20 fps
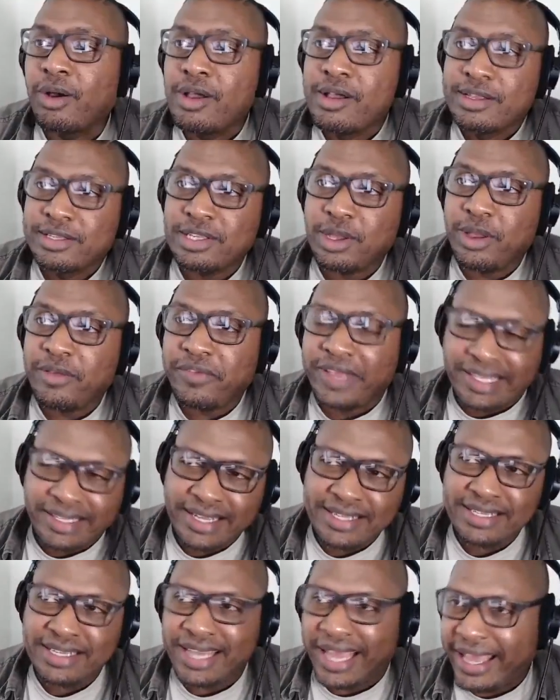so if it
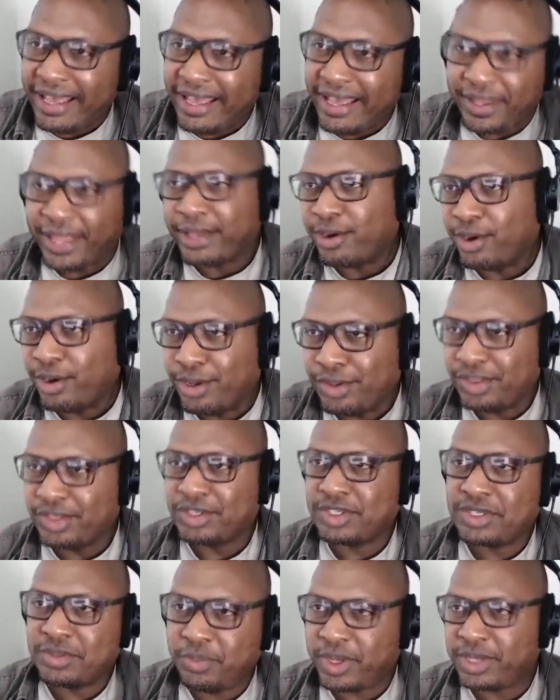doesn't have like all the
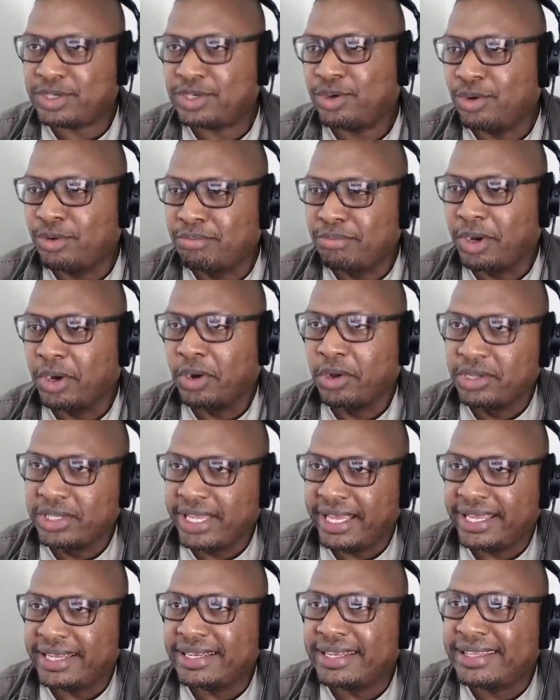special
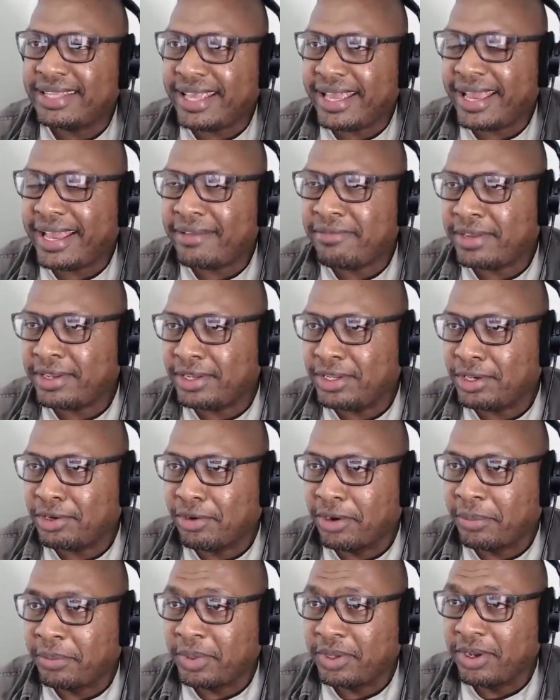molding that they have in
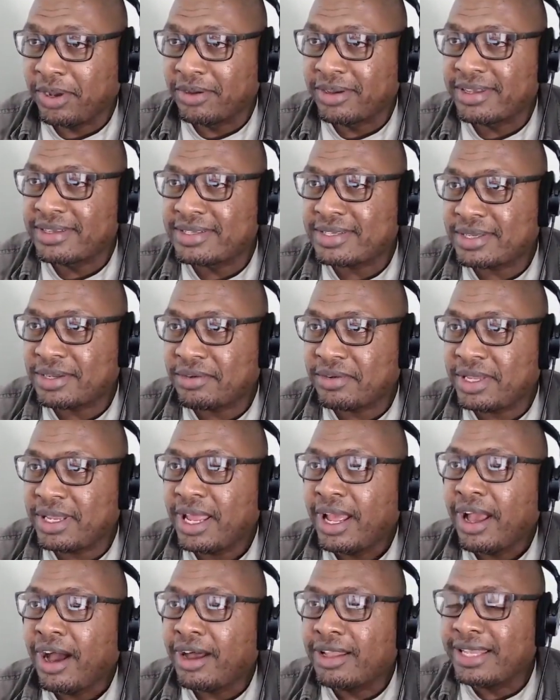Europe, you don't consider it
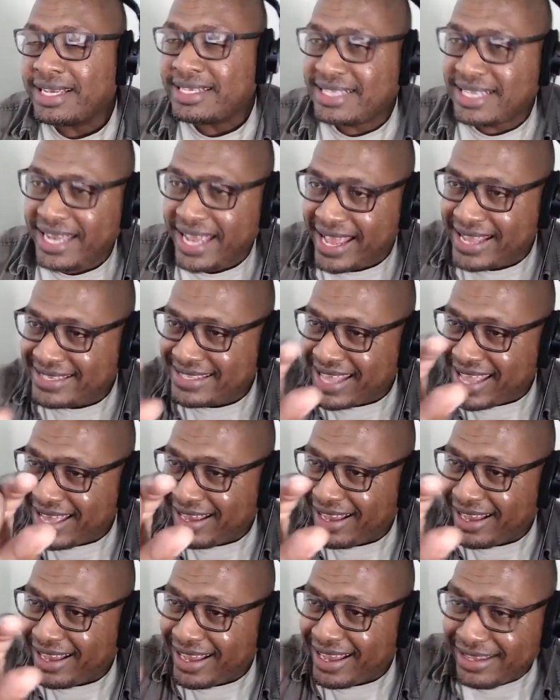unless it has
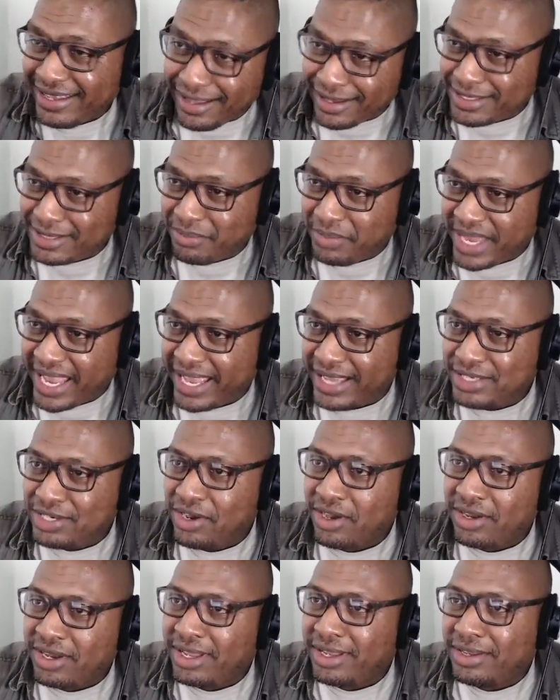that Hilux badge
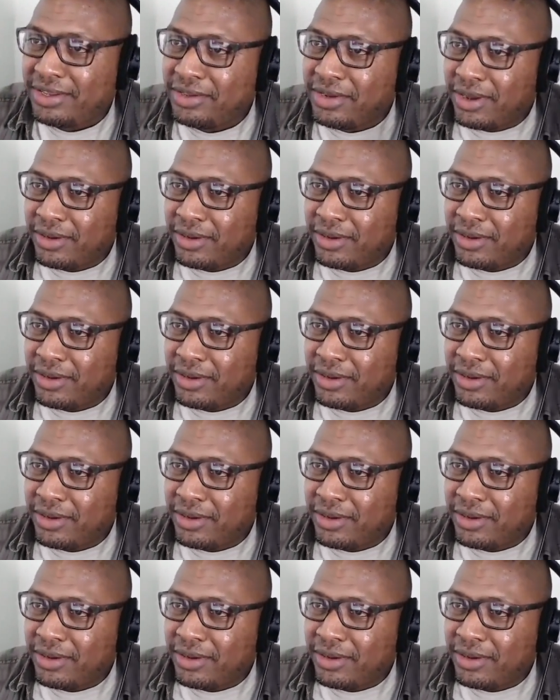on it. You don't.